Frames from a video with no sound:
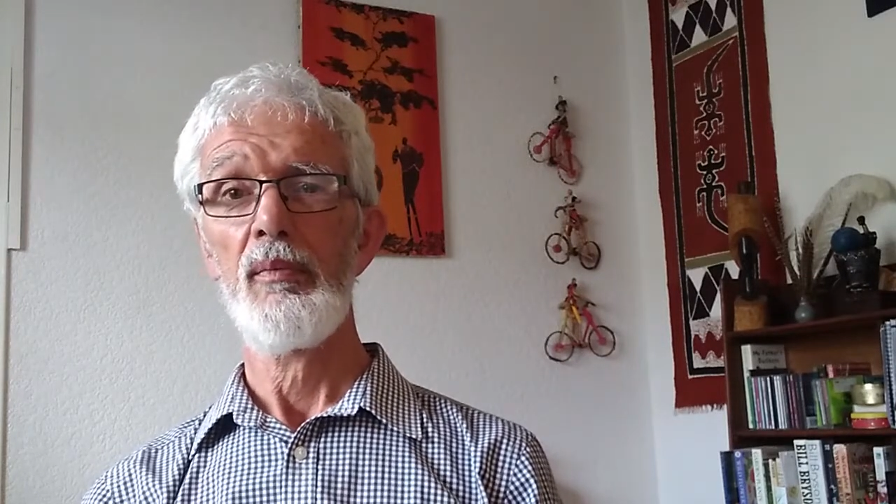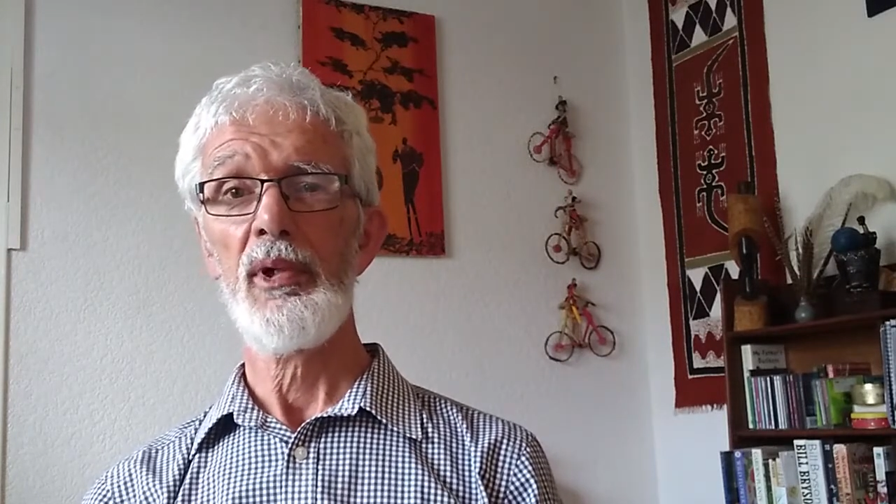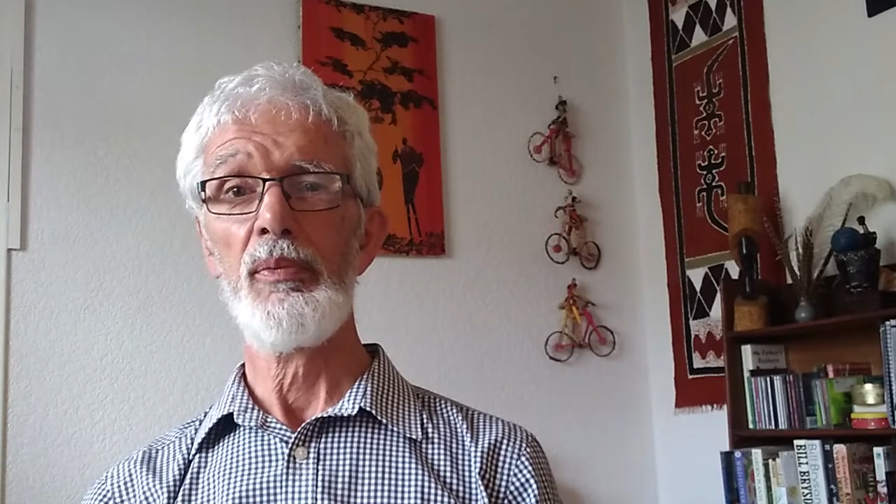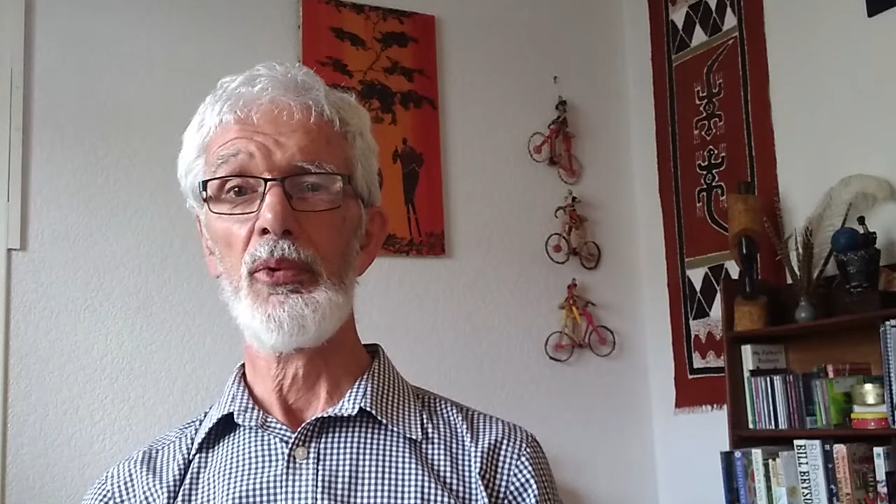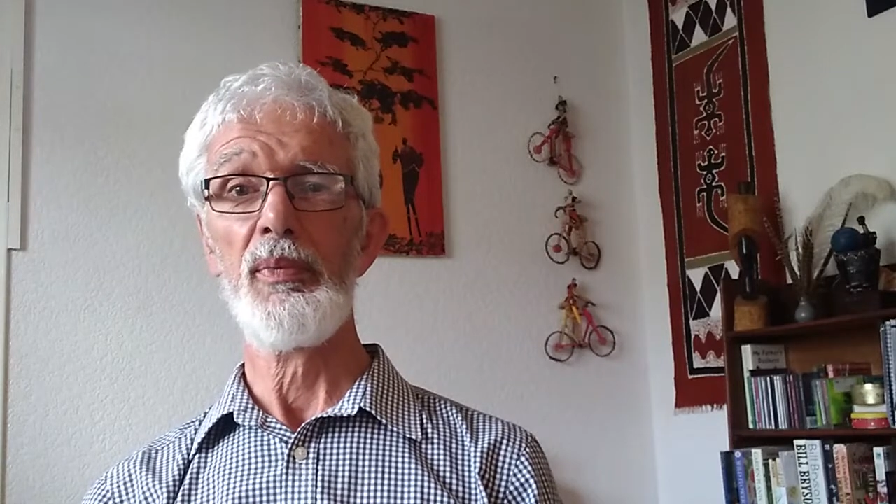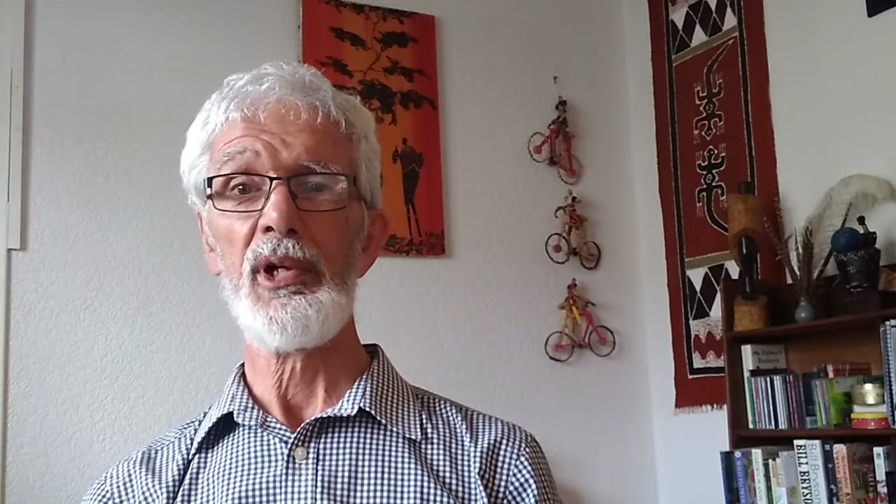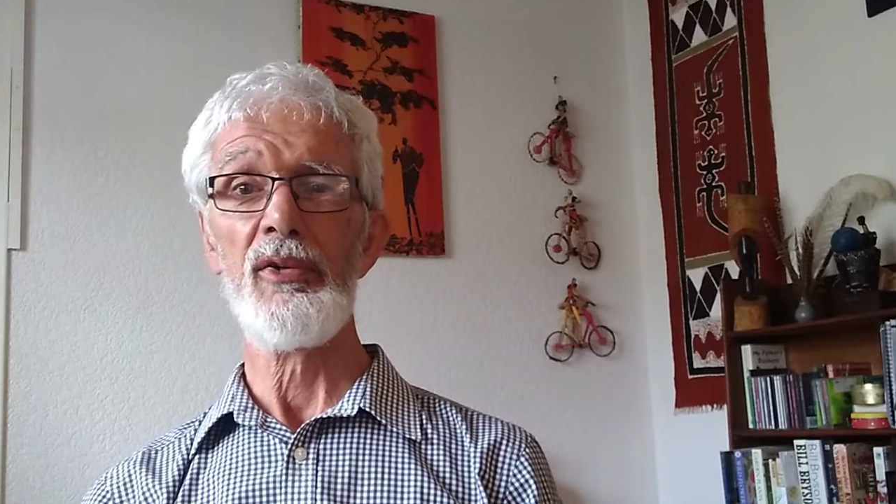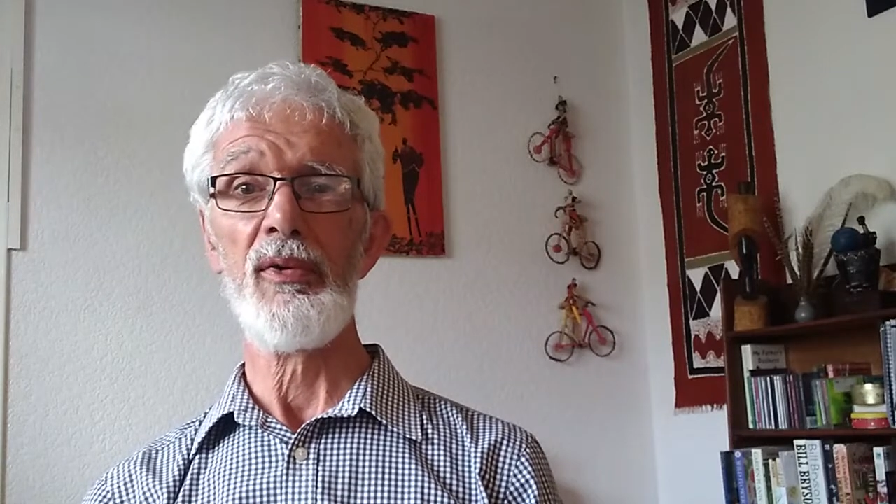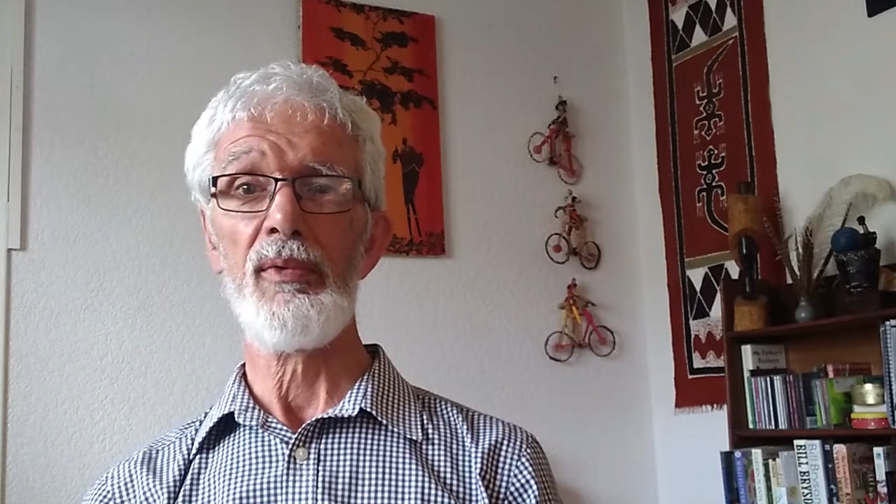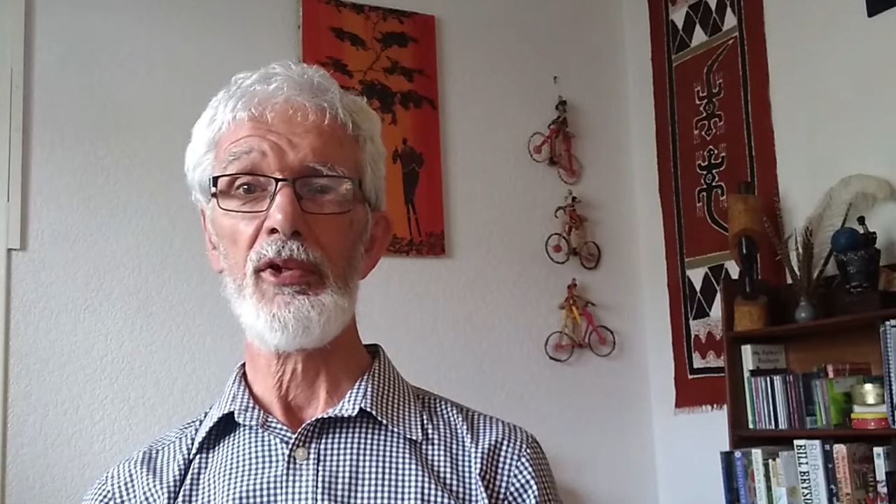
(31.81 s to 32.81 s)
People,
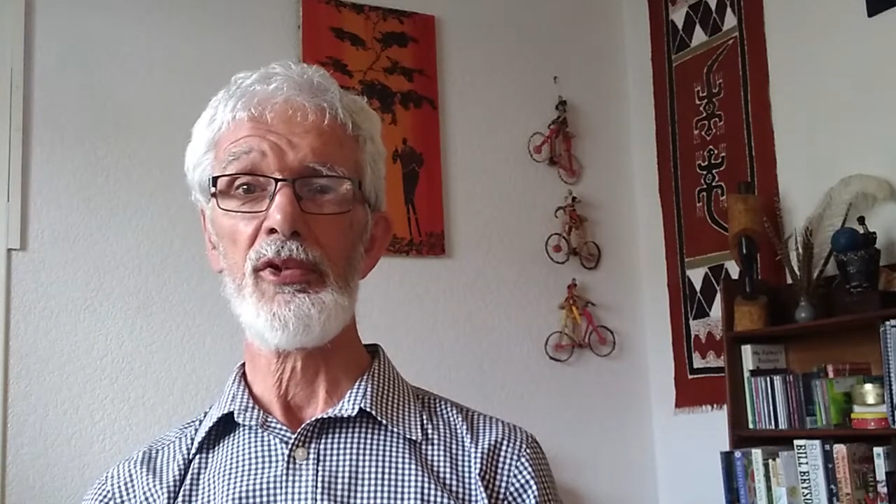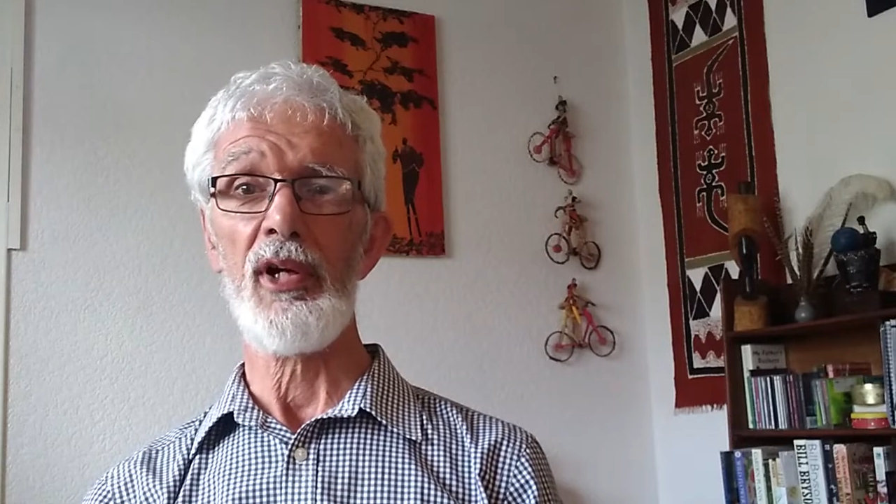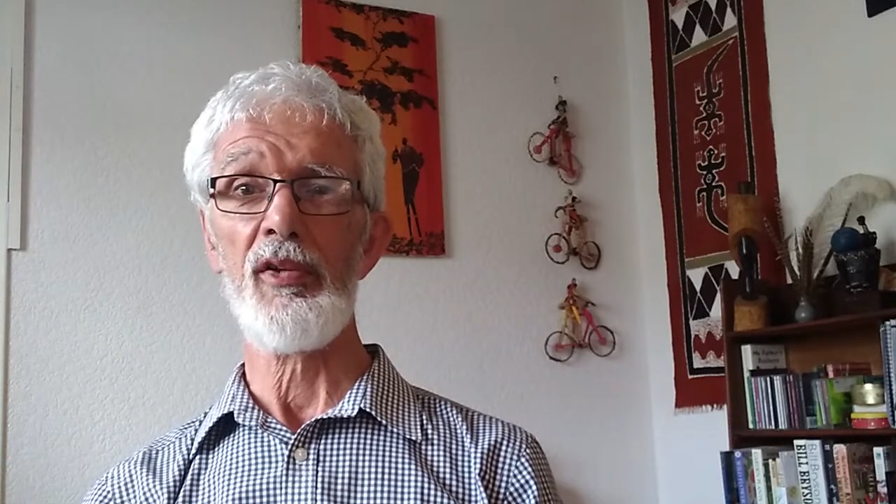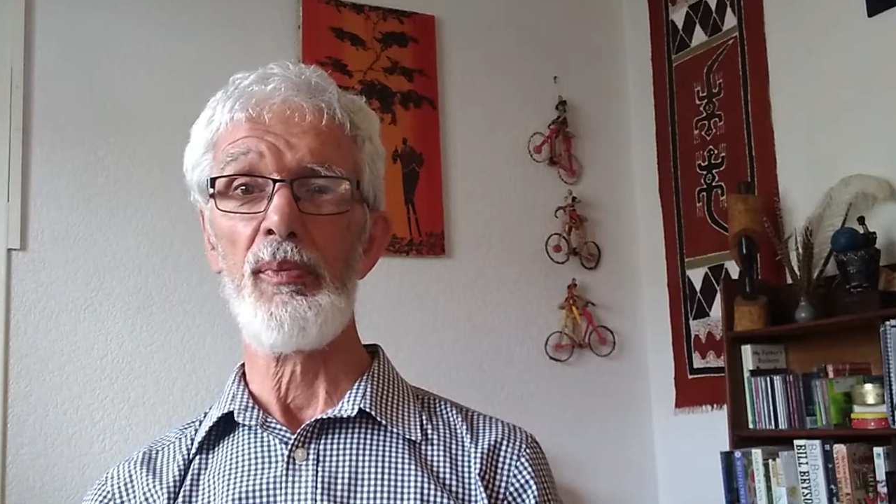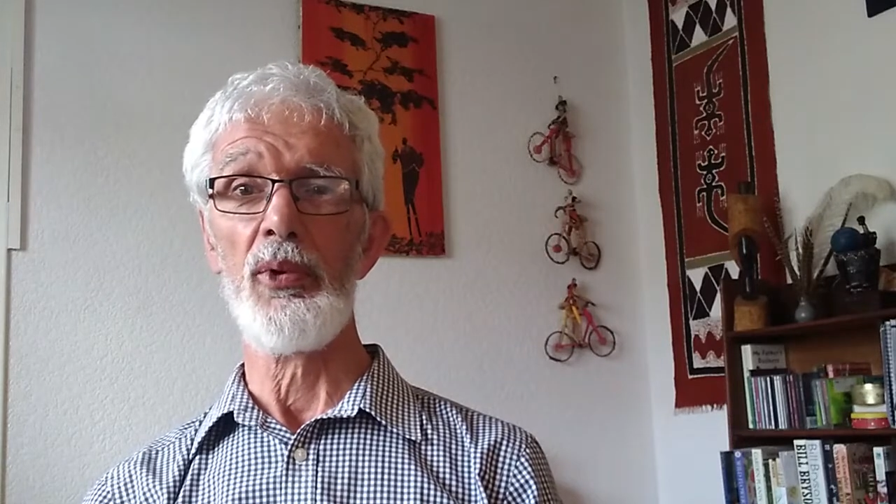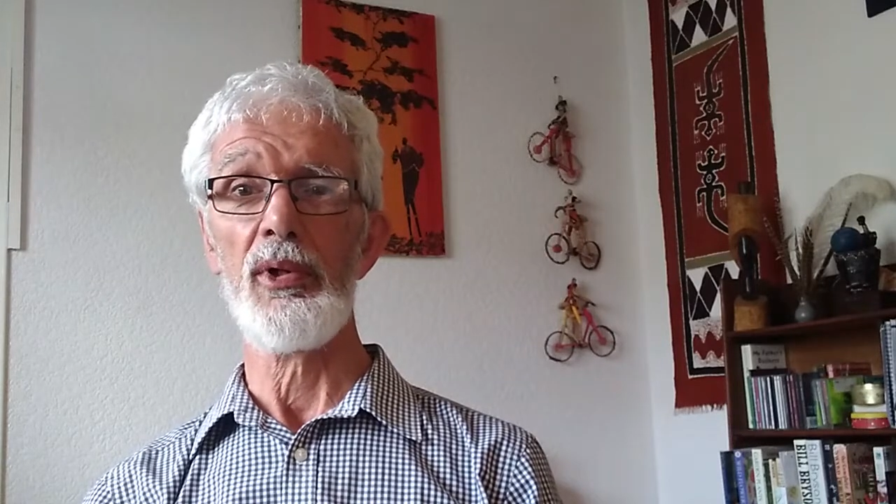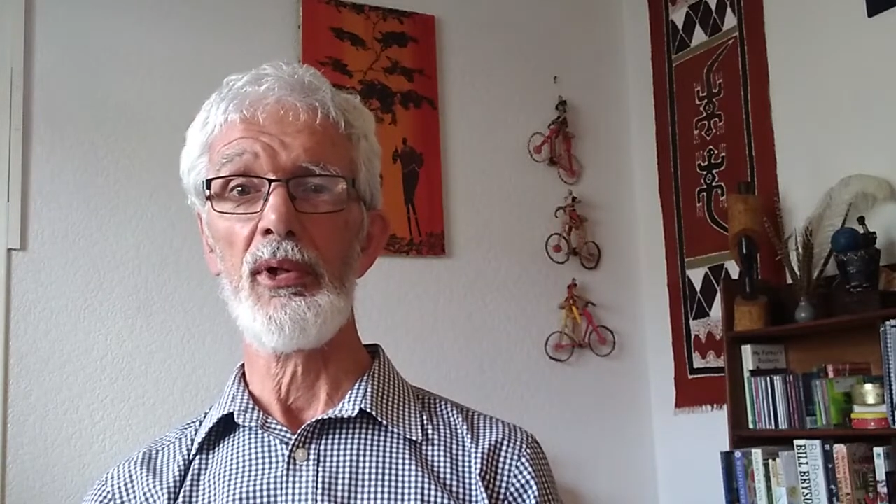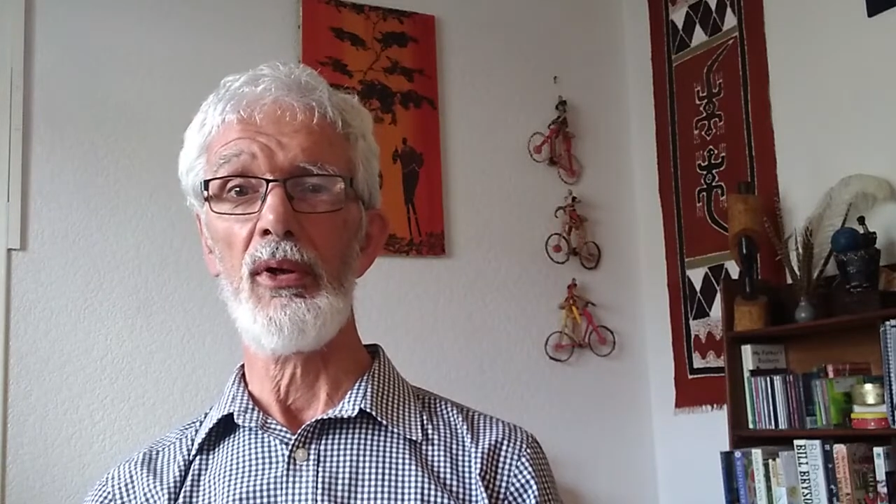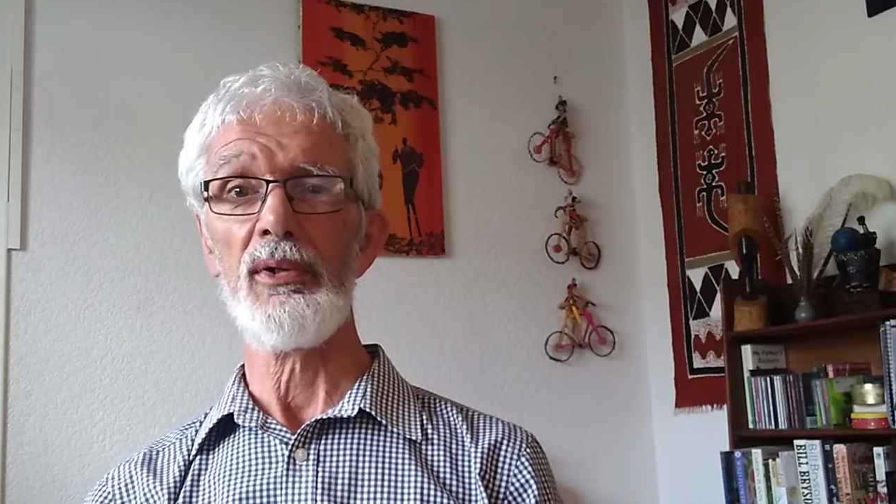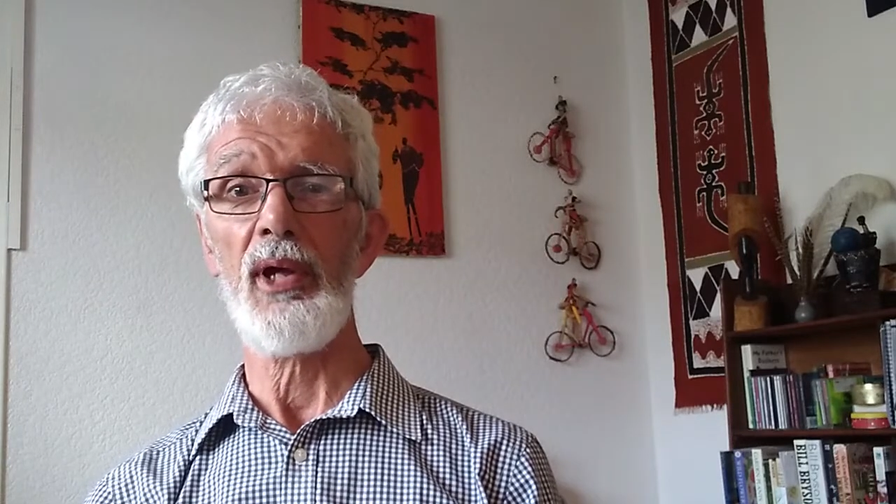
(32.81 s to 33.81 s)
because of the transport
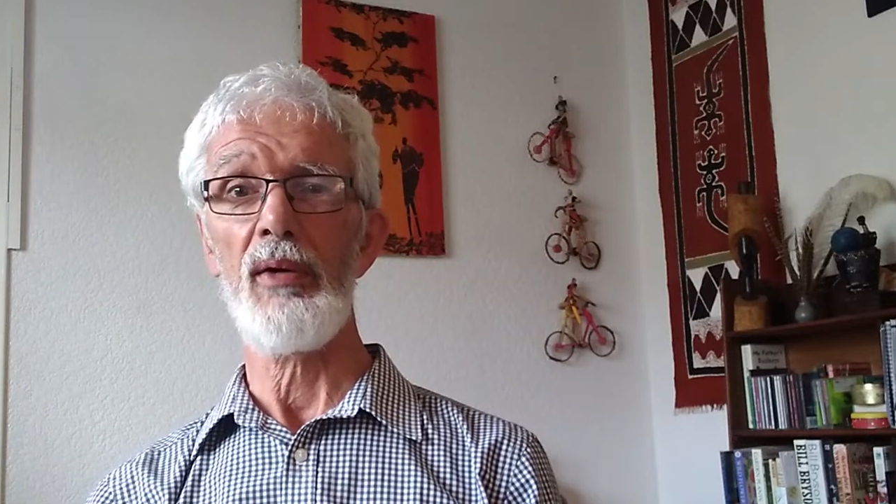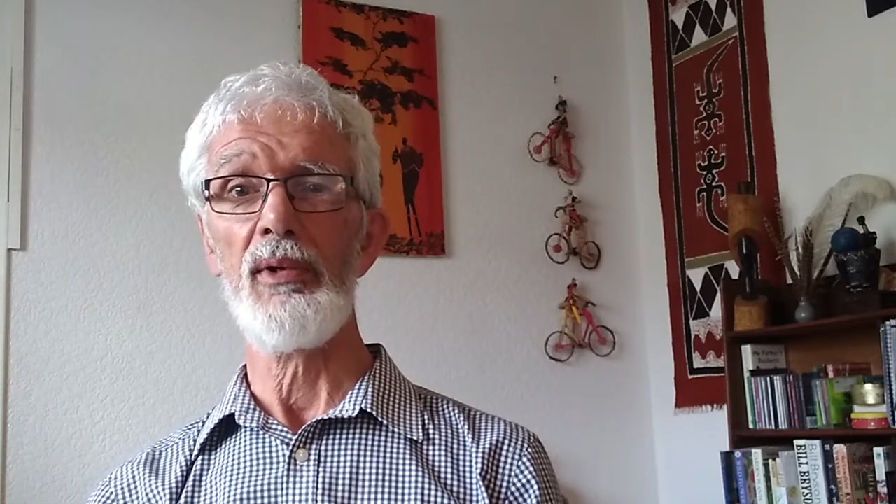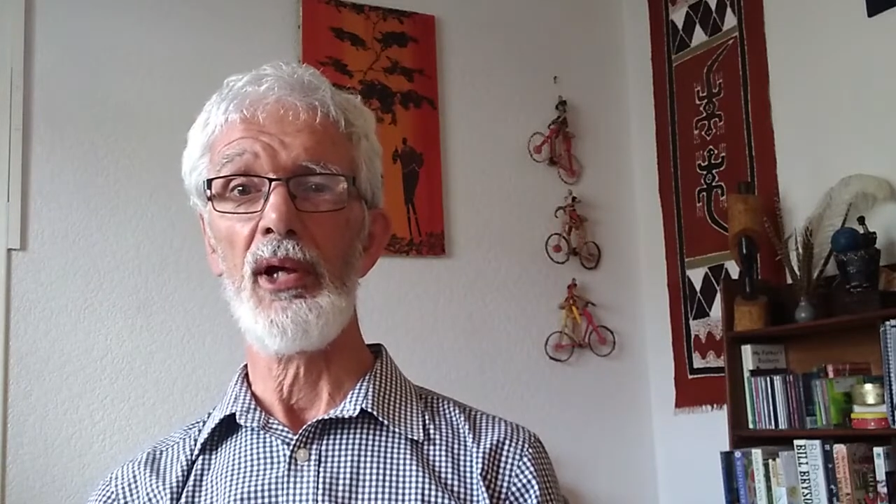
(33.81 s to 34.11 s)
lockdown,